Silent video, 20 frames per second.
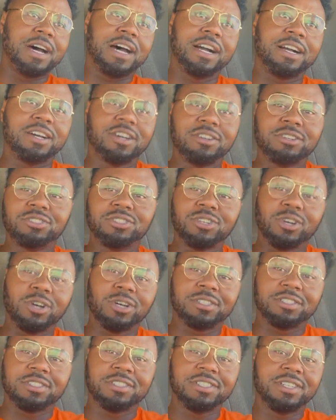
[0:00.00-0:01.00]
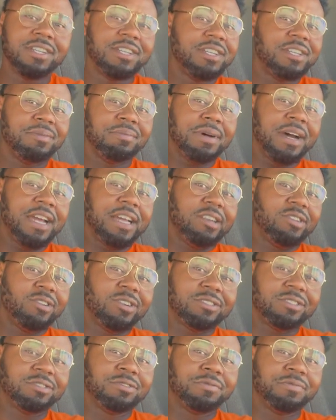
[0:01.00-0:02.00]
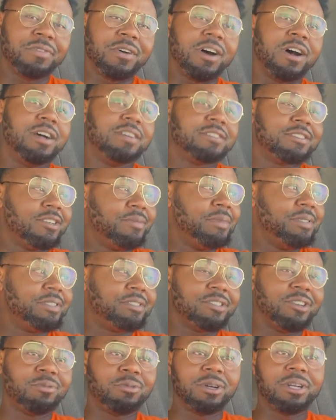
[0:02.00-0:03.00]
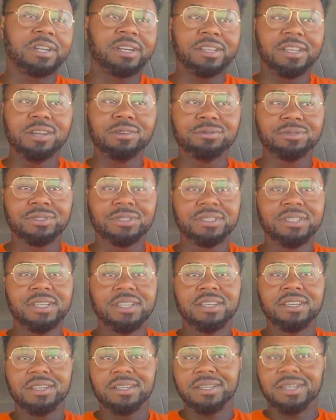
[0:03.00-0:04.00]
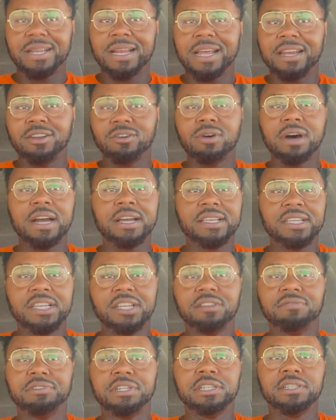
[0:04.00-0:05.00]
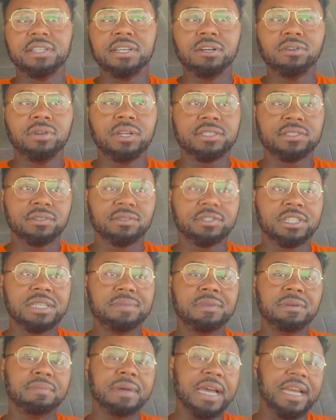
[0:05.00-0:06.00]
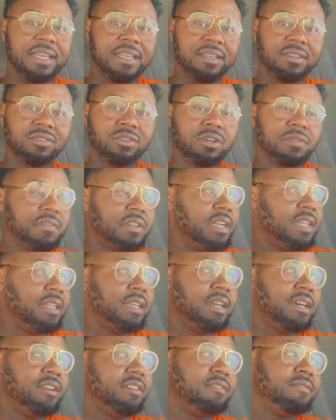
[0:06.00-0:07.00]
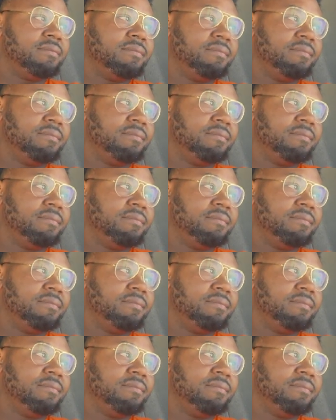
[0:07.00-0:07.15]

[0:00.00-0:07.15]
I go to Georgia, but I ain't going too far. It's going to be somewhere close that I know I can get a reload that's going to get me back in North Carolina.